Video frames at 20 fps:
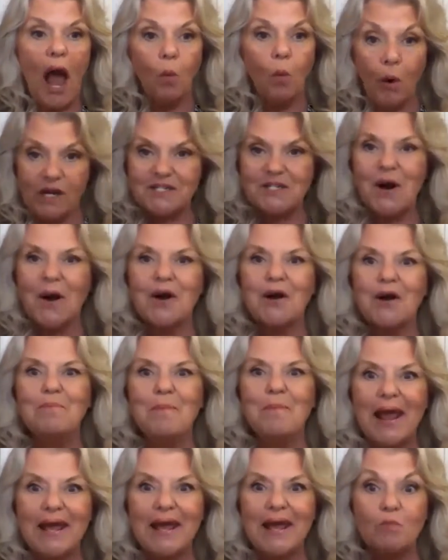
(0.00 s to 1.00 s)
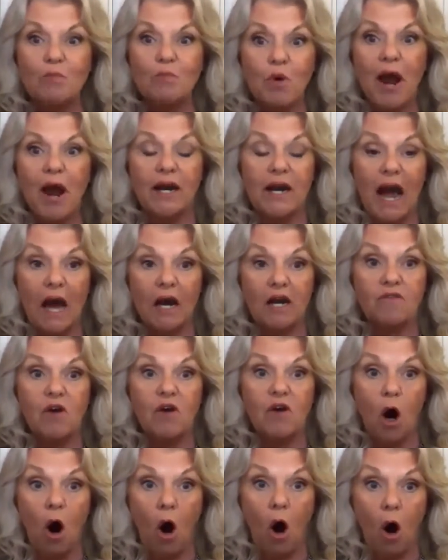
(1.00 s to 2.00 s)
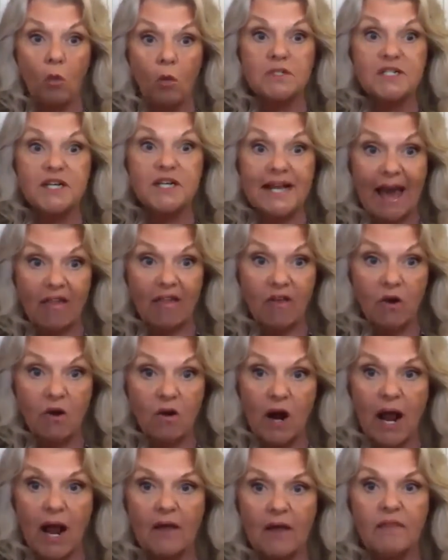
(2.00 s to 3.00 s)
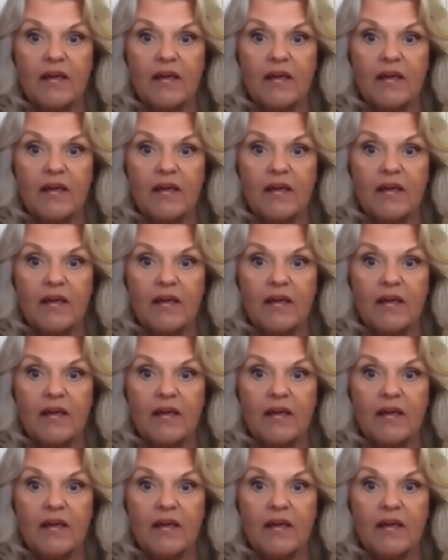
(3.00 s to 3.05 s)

we started making bread out of our home together